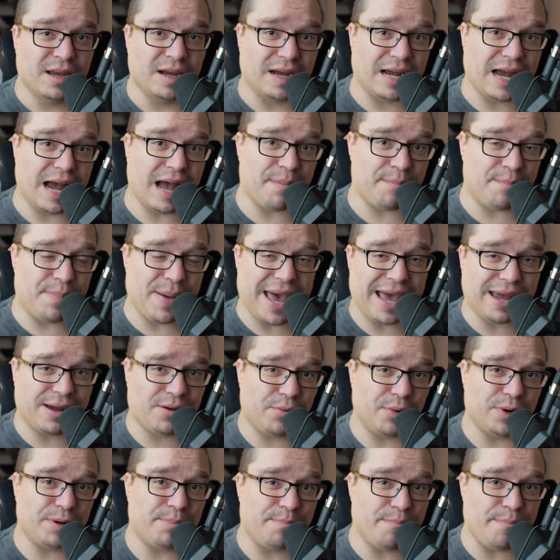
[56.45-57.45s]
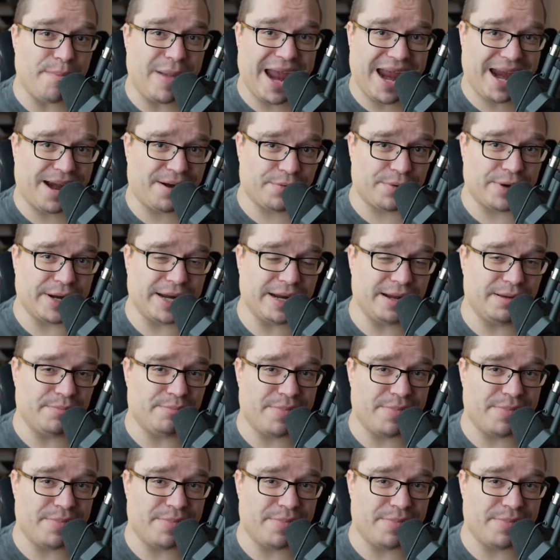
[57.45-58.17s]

got back with Mary.